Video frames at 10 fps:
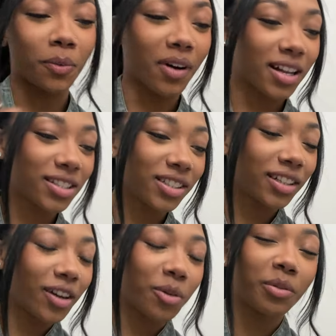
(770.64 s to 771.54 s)
to
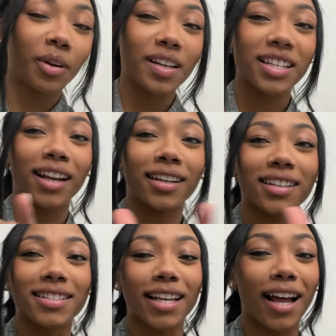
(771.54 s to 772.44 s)
RIP to the back.
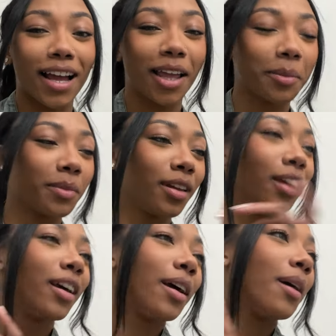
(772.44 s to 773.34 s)
The
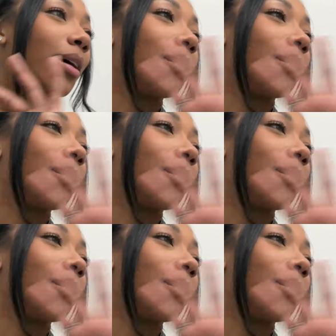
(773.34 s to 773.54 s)
office.